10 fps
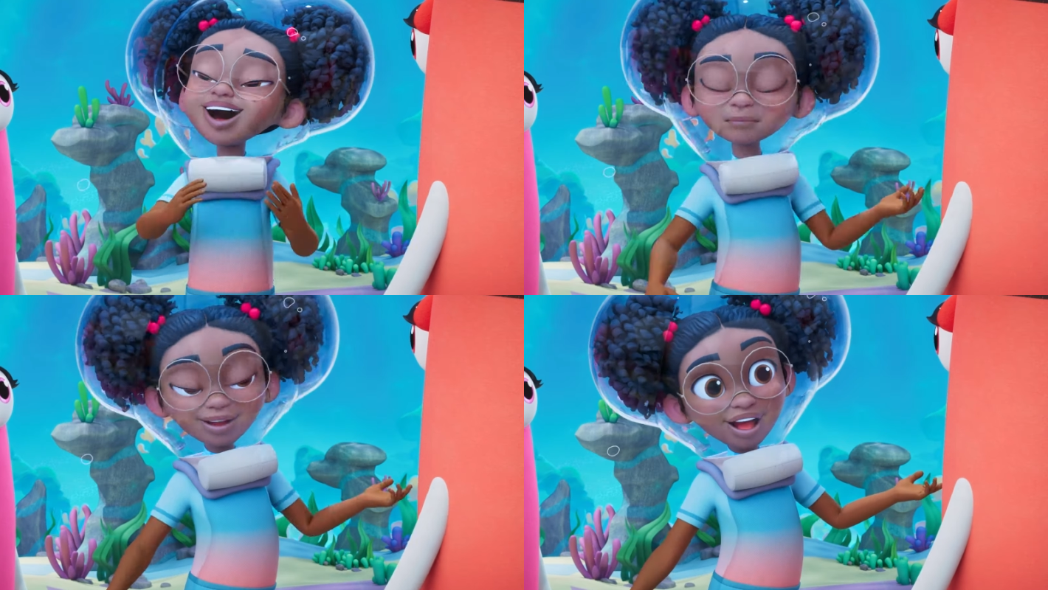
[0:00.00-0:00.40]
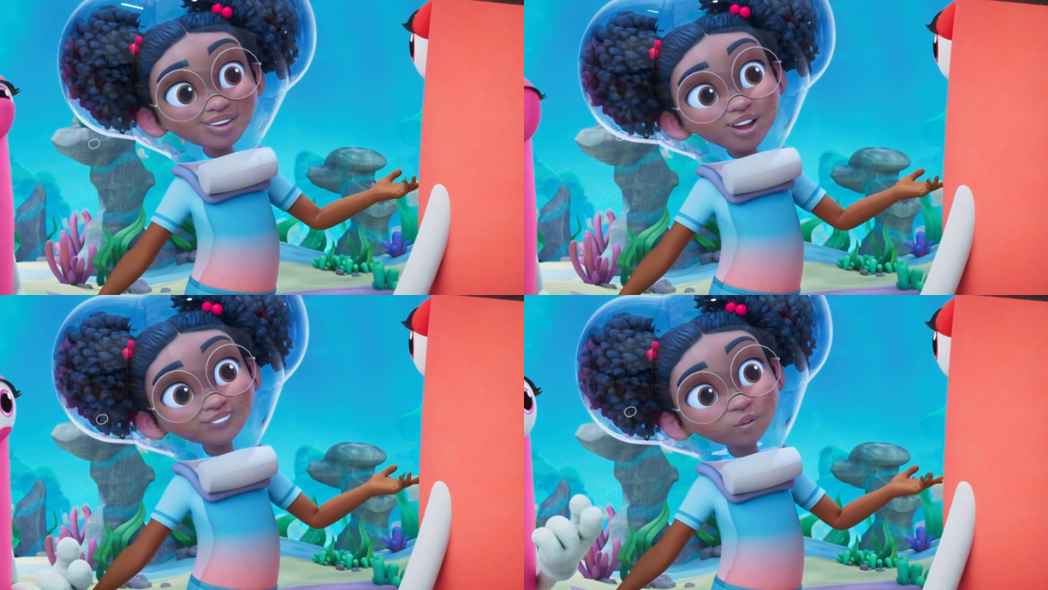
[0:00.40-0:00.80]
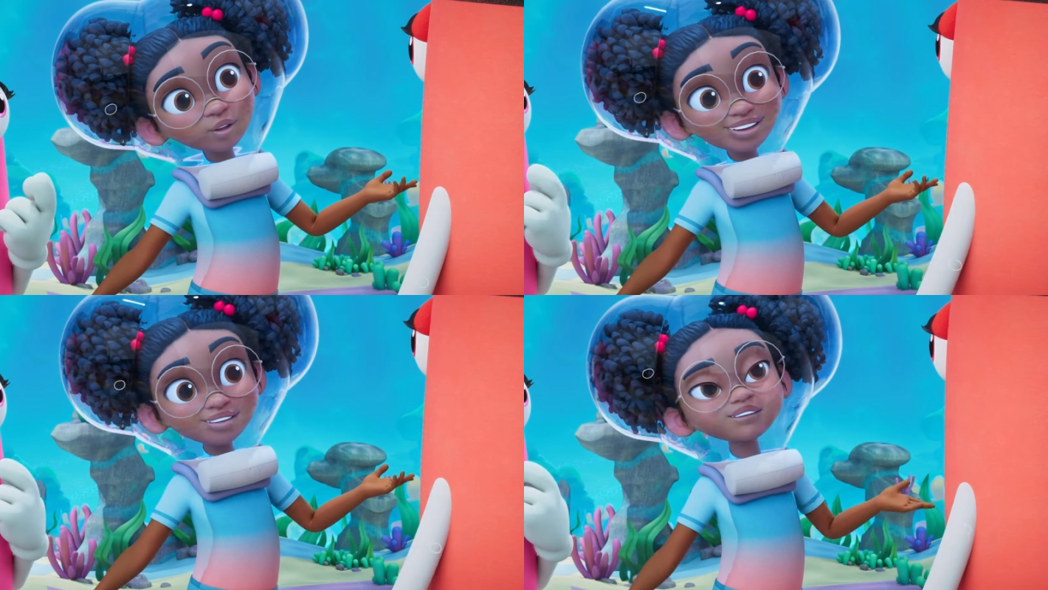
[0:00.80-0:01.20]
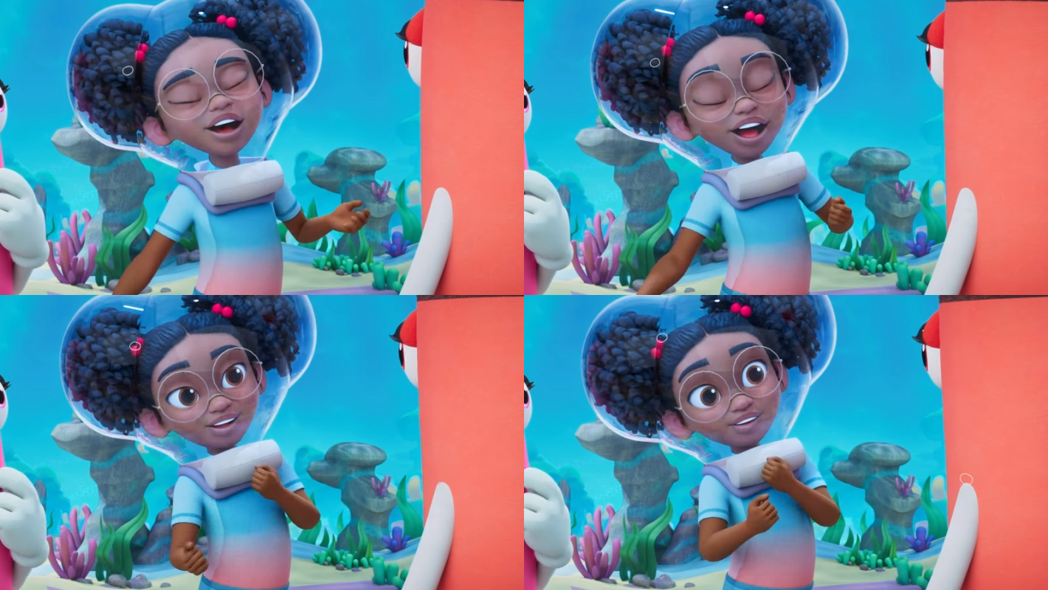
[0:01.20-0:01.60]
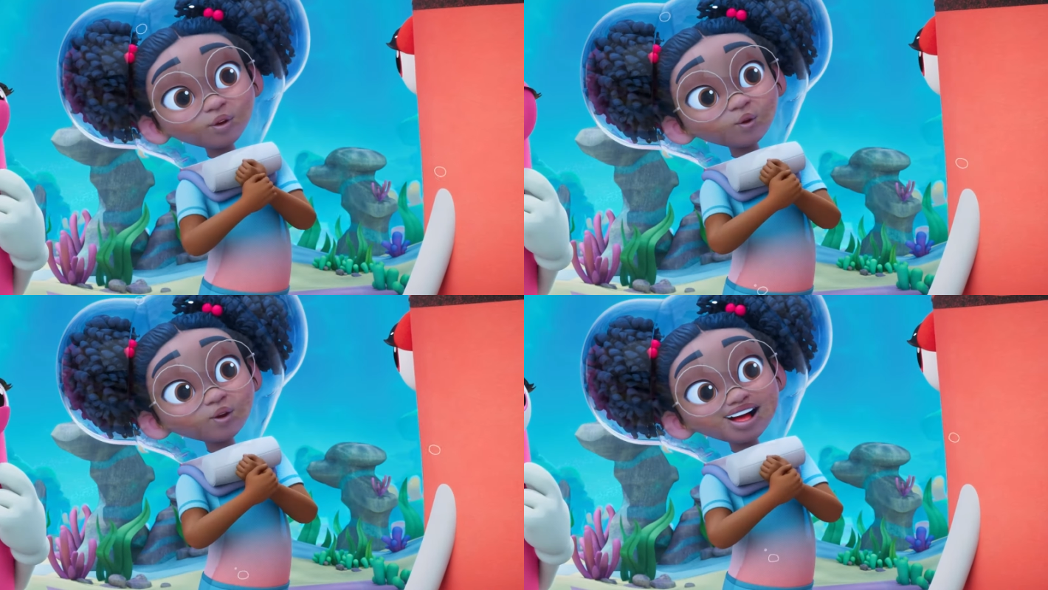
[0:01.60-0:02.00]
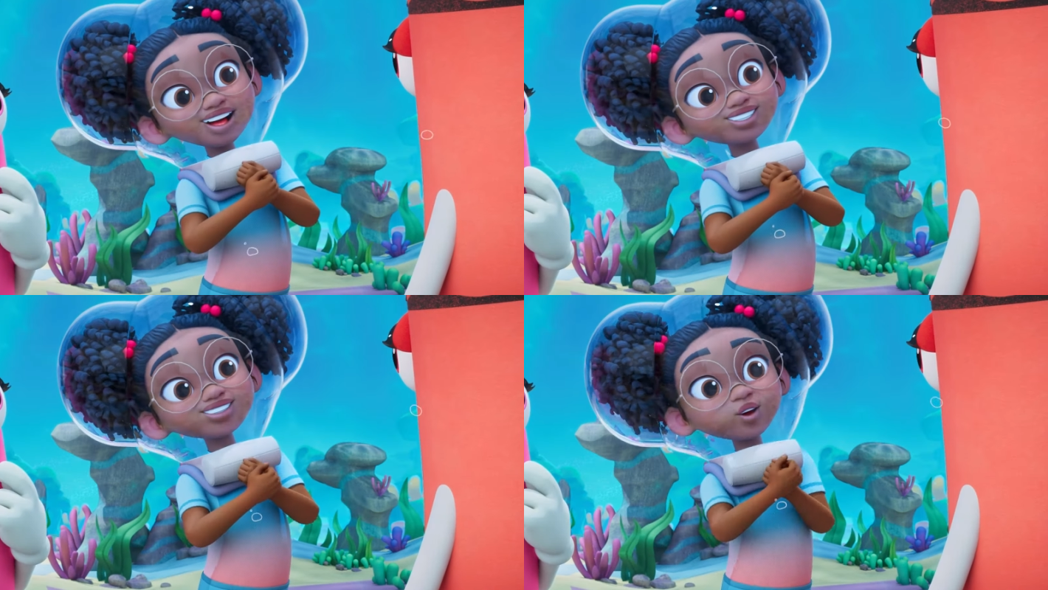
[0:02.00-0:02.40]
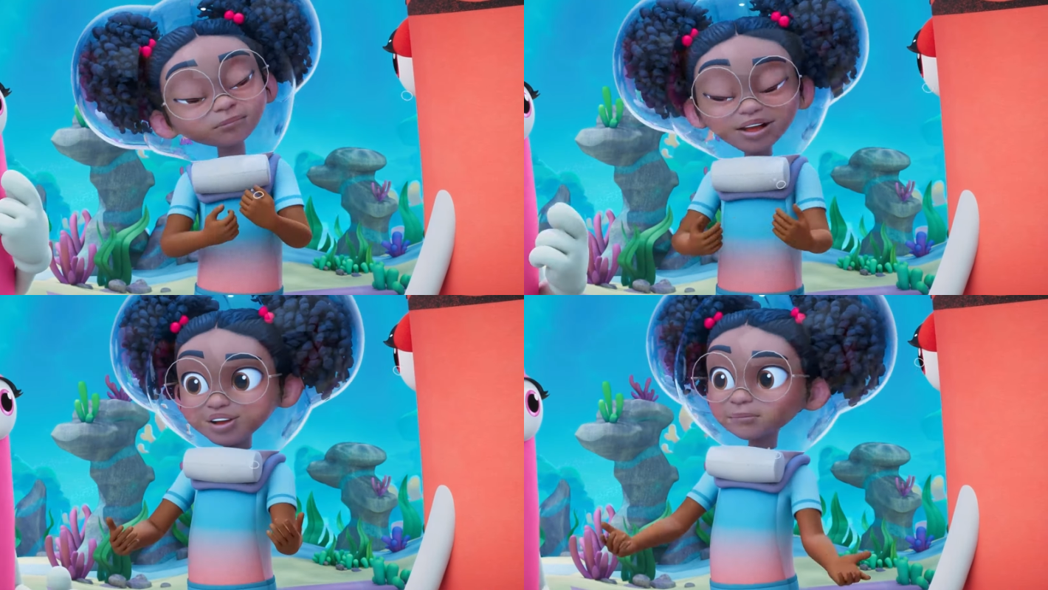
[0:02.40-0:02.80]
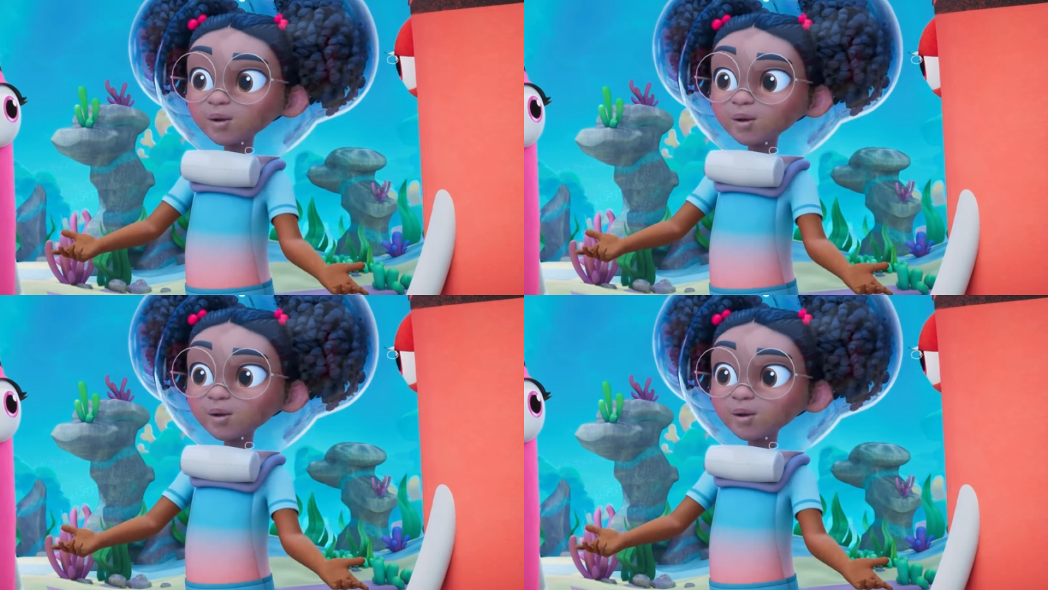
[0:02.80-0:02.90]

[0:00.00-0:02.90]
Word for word: Imagine if we could find new ways to make